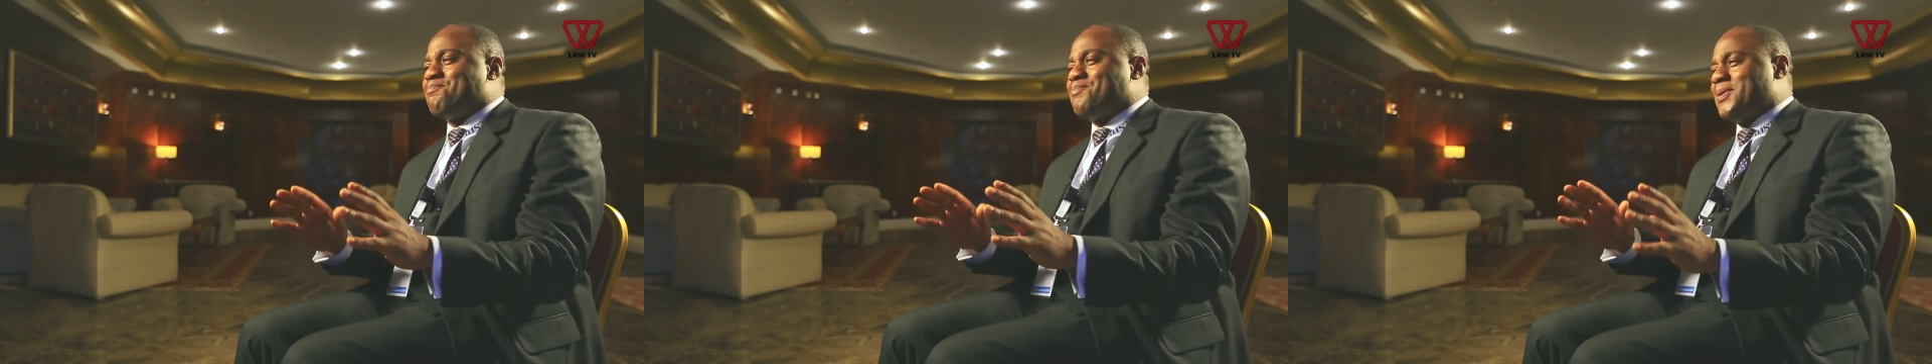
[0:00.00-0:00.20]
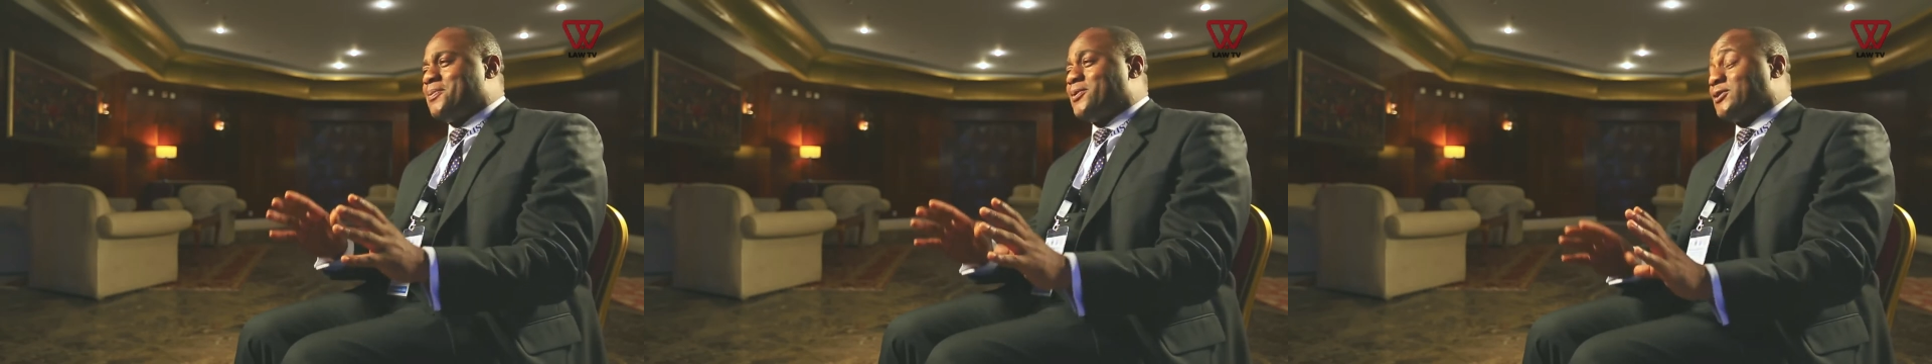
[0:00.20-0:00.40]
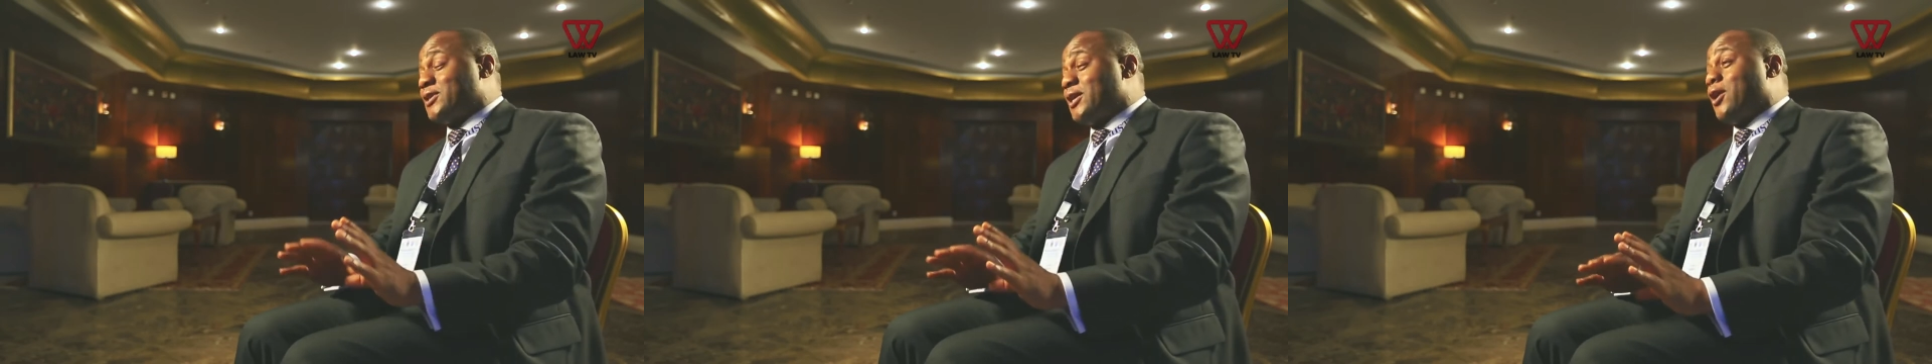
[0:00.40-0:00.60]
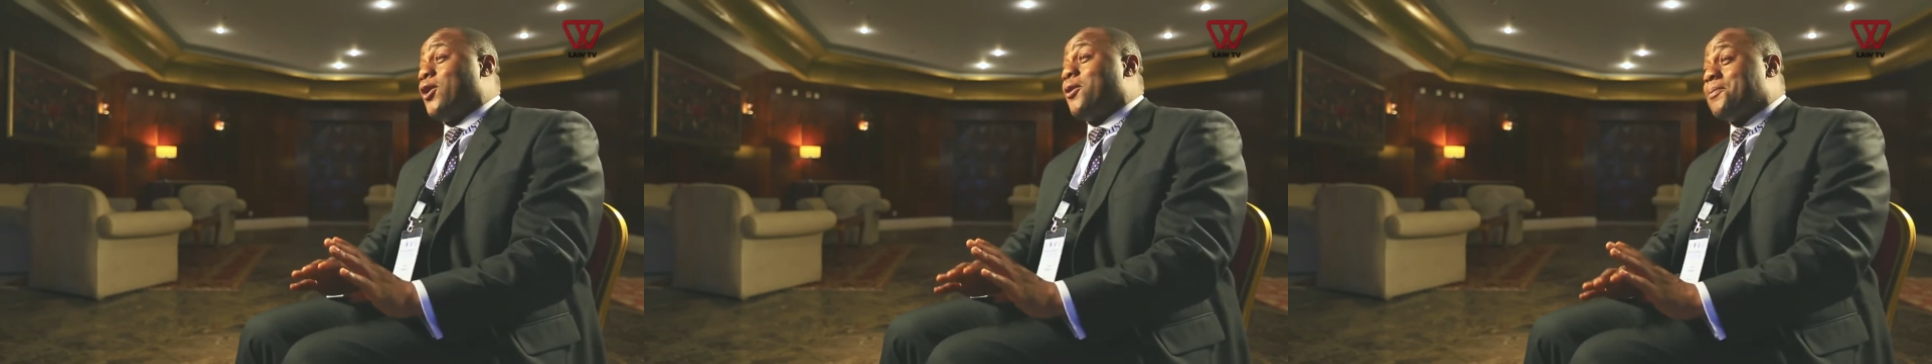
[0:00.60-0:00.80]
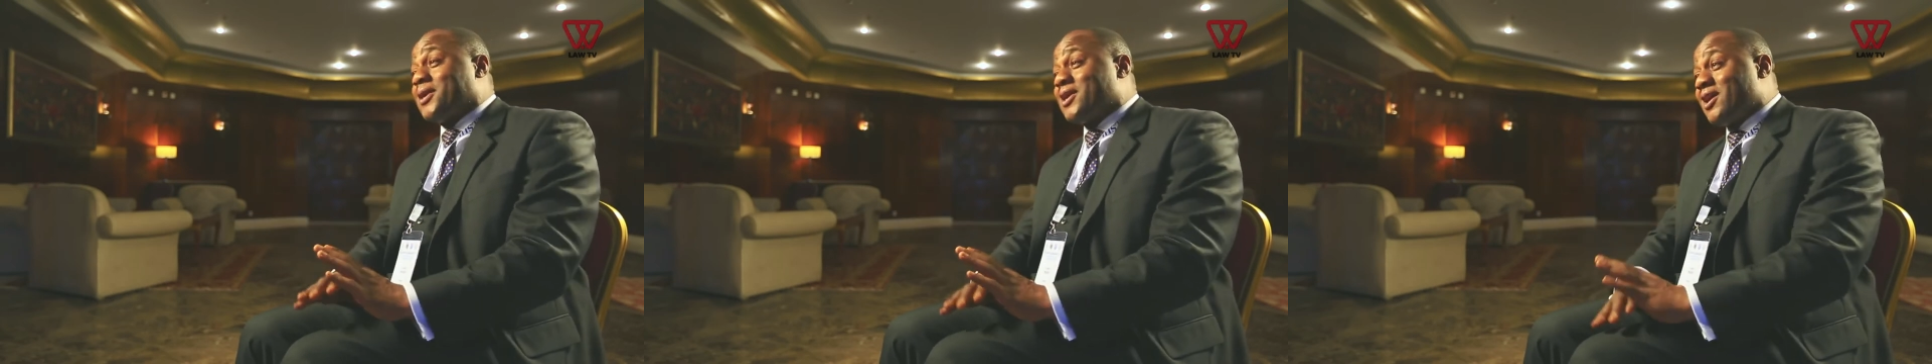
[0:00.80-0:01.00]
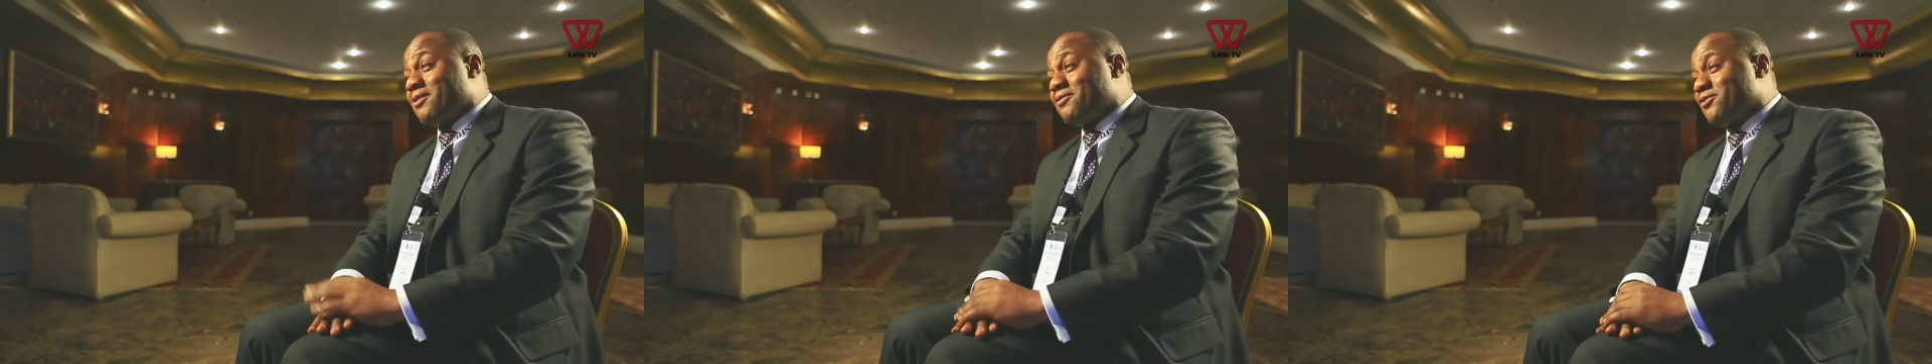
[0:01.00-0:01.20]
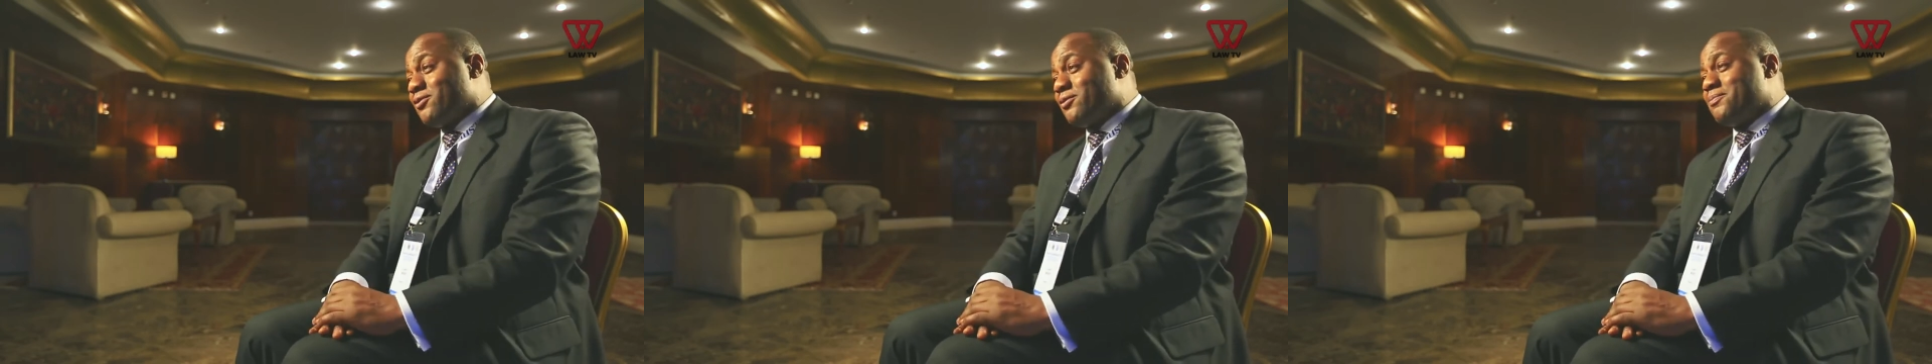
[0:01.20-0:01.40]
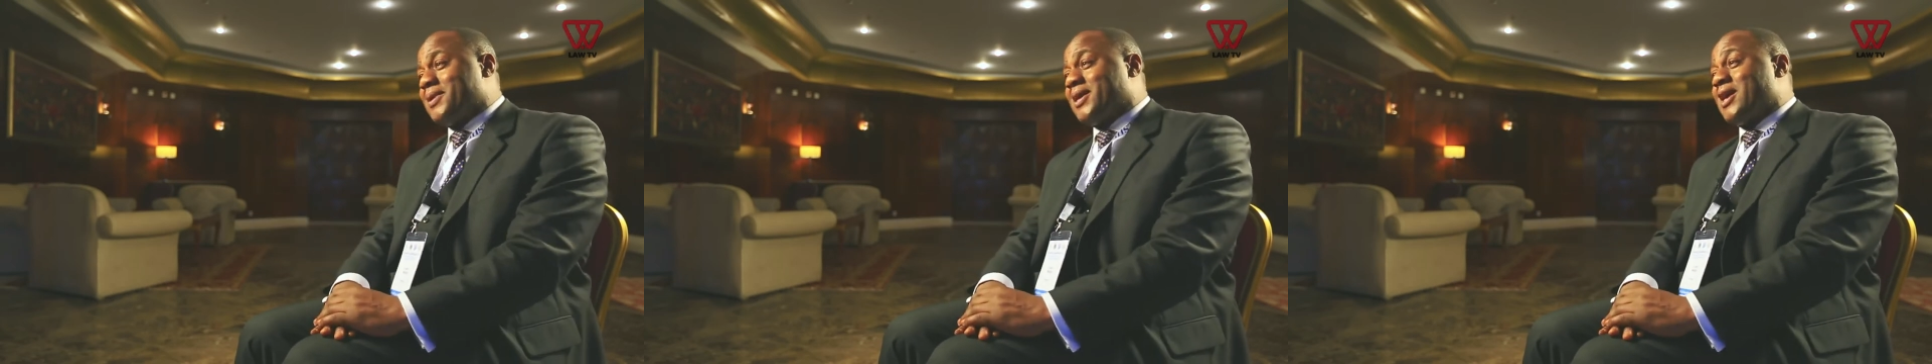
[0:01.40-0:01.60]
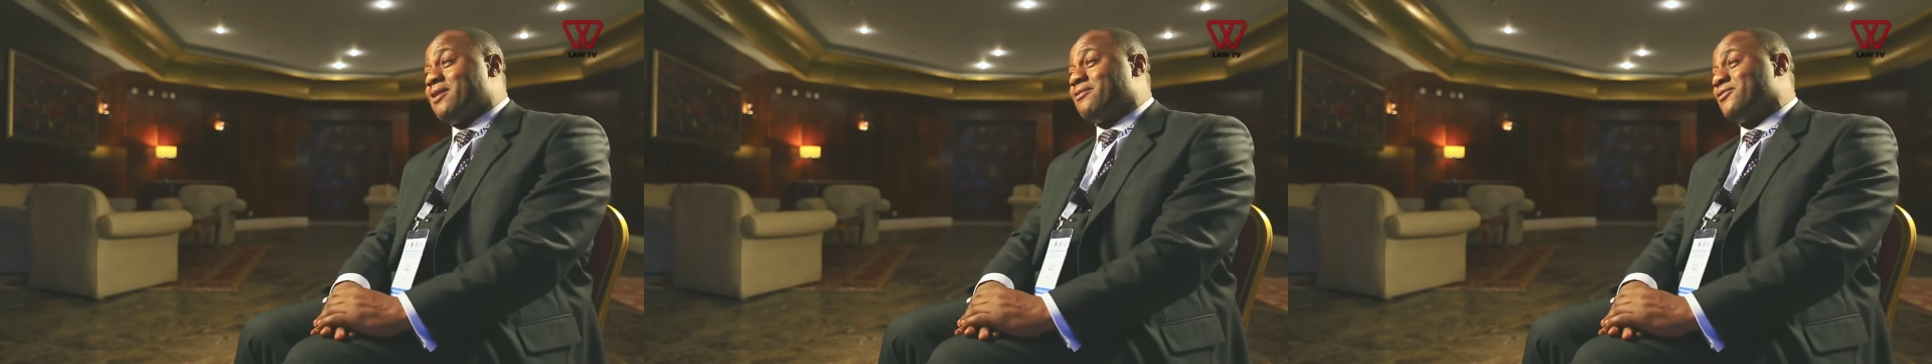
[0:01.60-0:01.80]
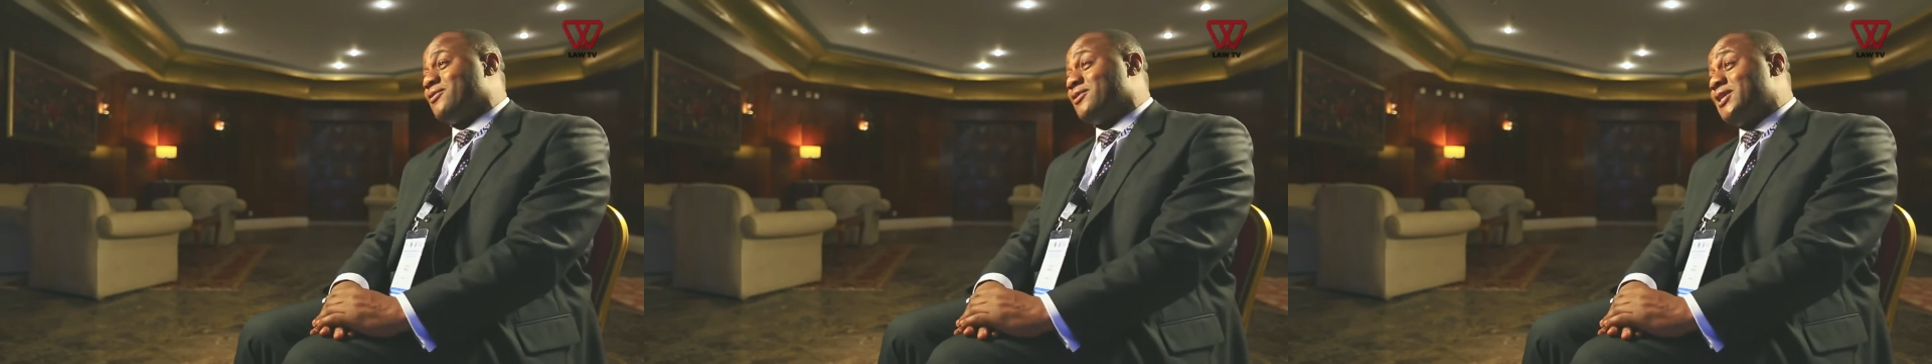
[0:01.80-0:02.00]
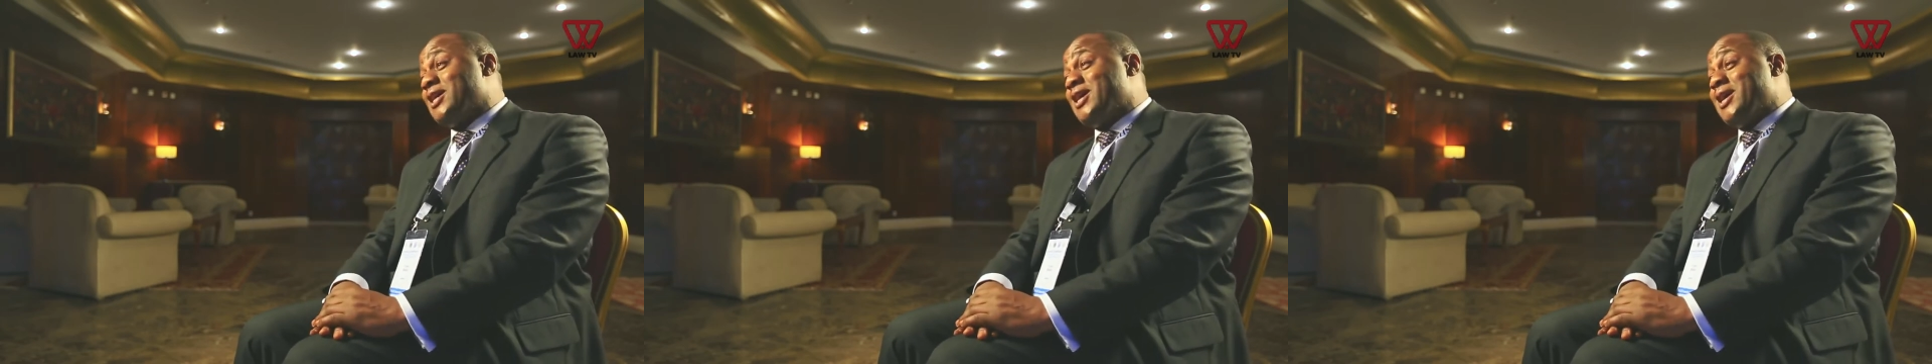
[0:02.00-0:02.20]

people say, oh, be careful, be careful.